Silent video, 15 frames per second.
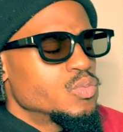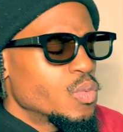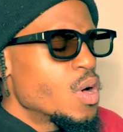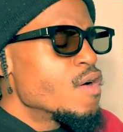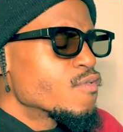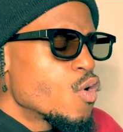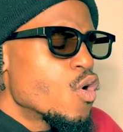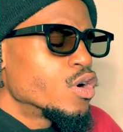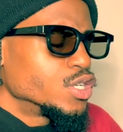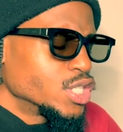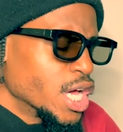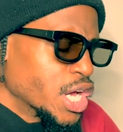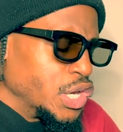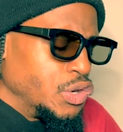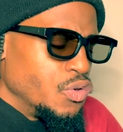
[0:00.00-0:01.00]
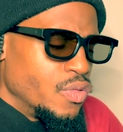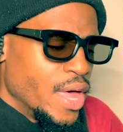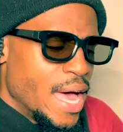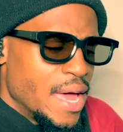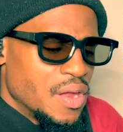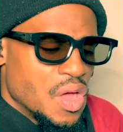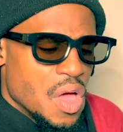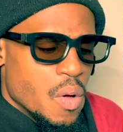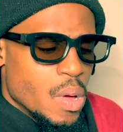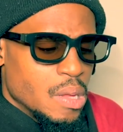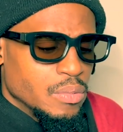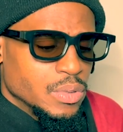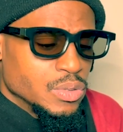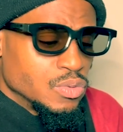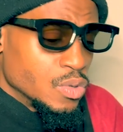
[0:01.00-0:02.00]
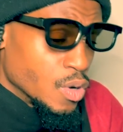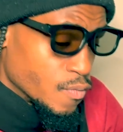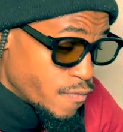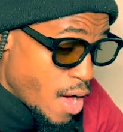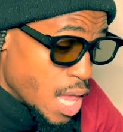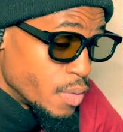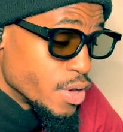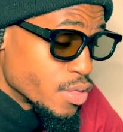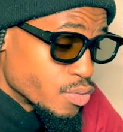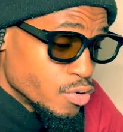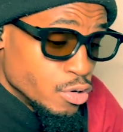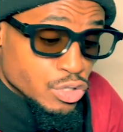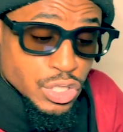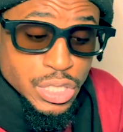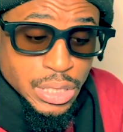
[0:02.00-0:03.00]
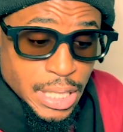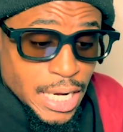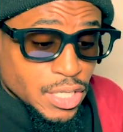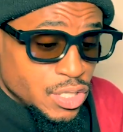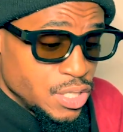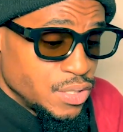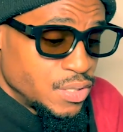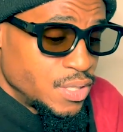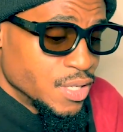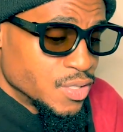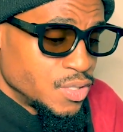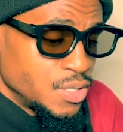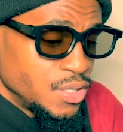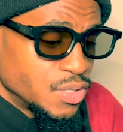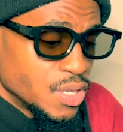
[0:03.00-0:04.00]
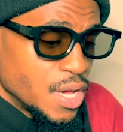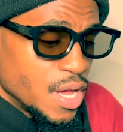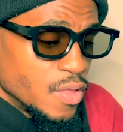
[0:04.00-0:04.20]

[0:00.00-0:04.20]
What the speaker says: Of course, I can do that. Well, following through to the 1960s,